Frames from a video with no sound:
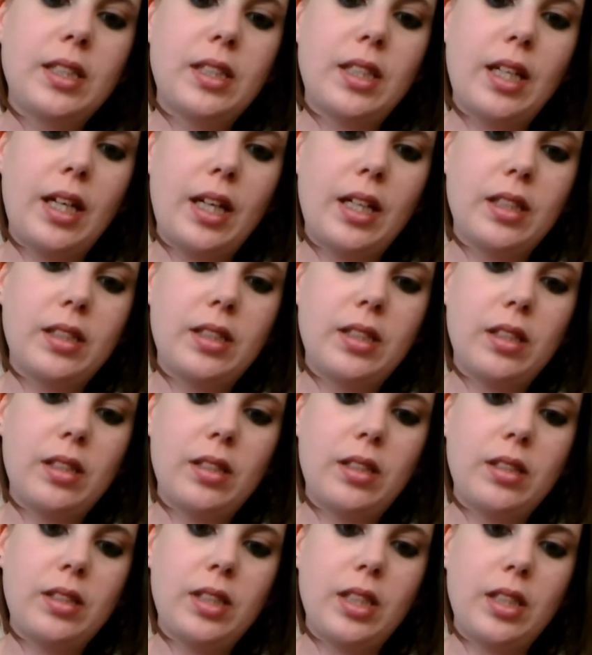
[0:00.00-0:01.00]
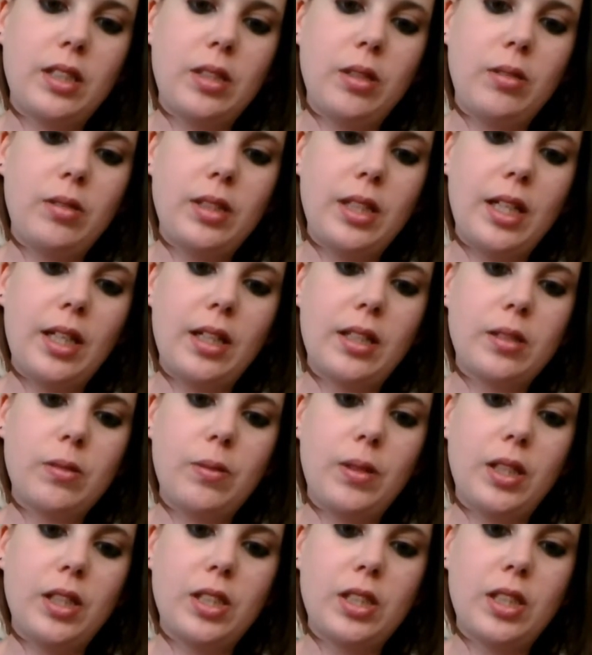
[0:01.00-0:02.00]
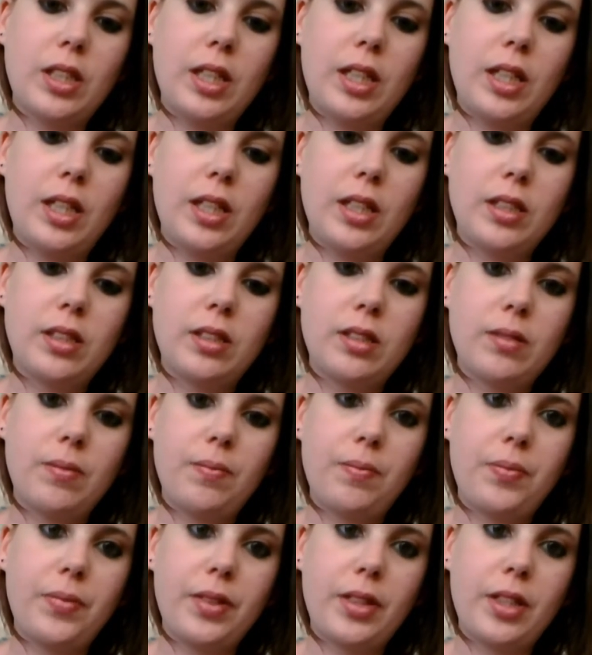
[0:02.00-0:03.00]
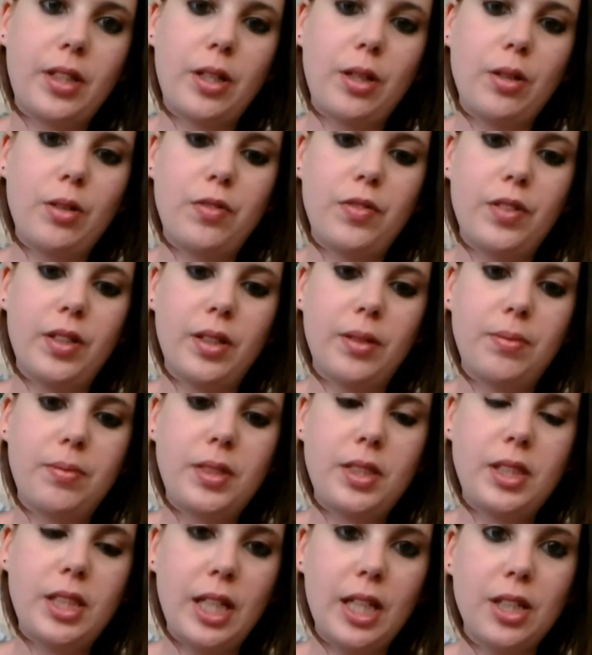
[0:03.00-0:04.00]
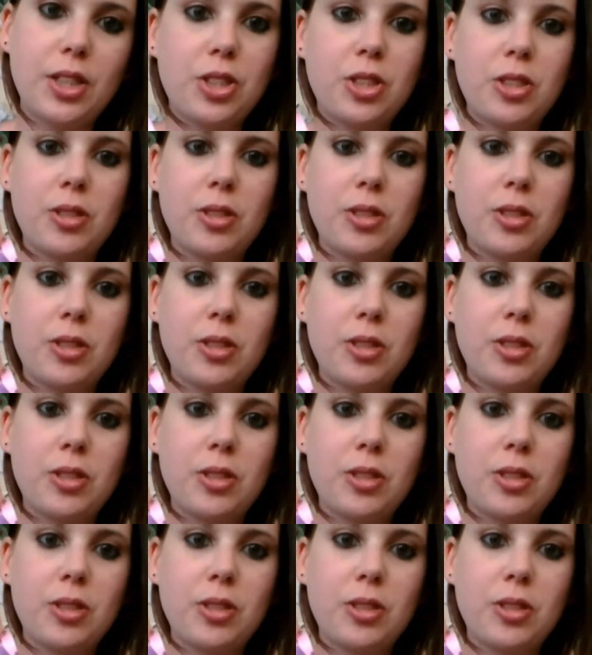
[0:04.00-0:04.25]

So that's sixty-six, which is the code for Stitch.